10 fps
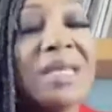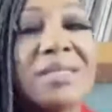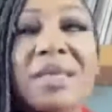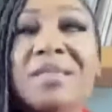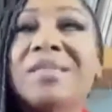
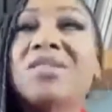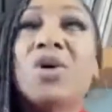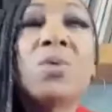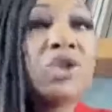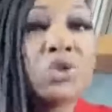It's
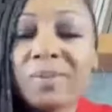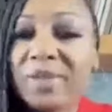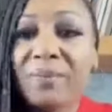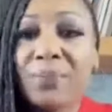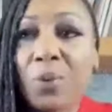so extremely
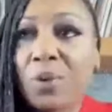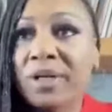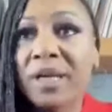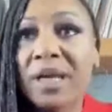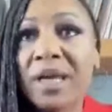
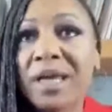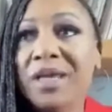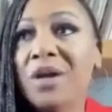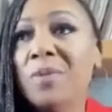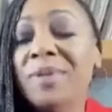important,
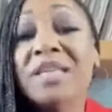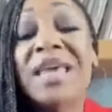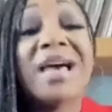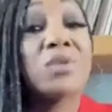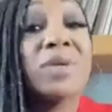because
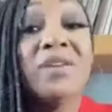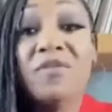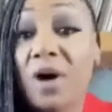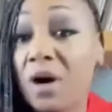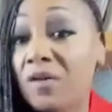as we
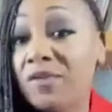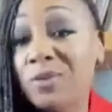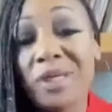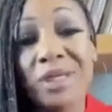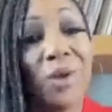evolved,
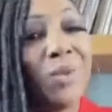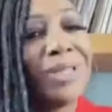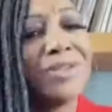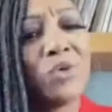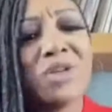what
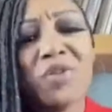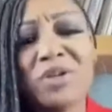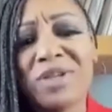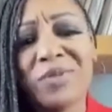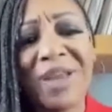did George Fraser
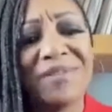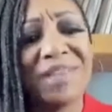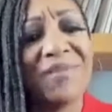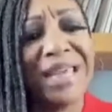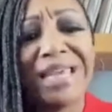say? We have
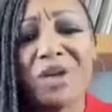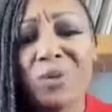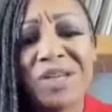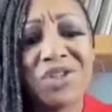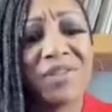7-8
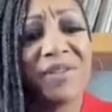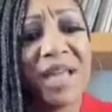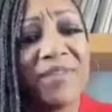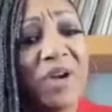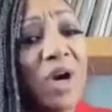iterations of
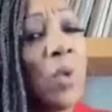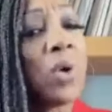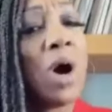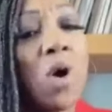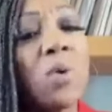life. We're
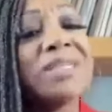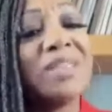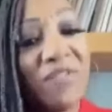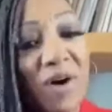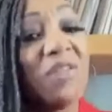always
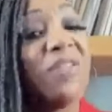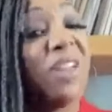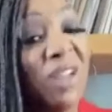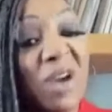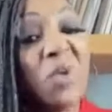
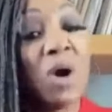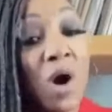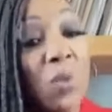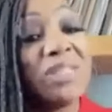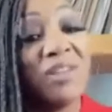evolving.
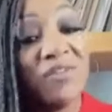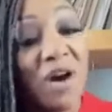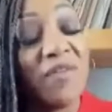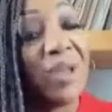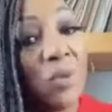
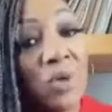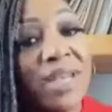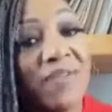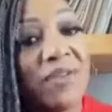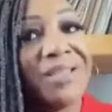And we're
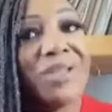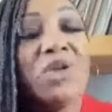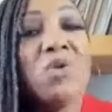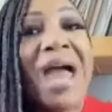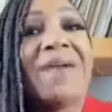never. And so
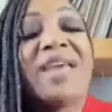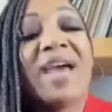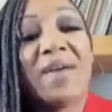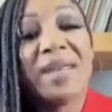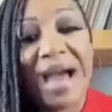you have to
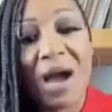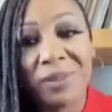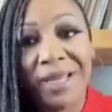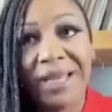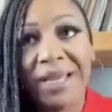have that
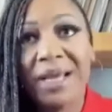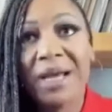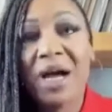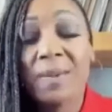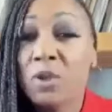outlet
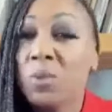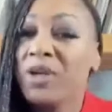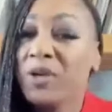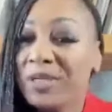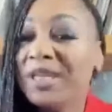to where
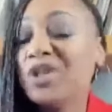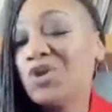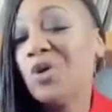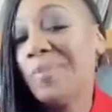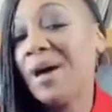you're
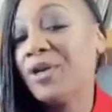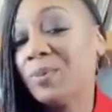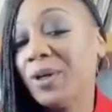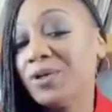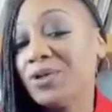intentional about your
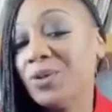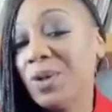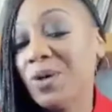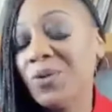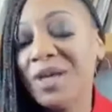personal
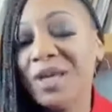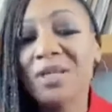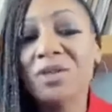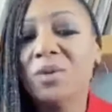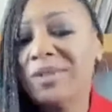growth.
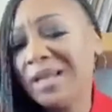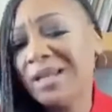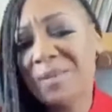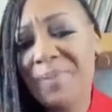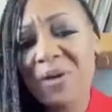So tell
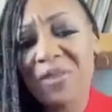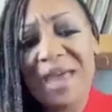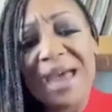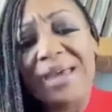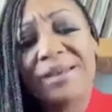us about
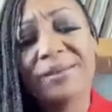that.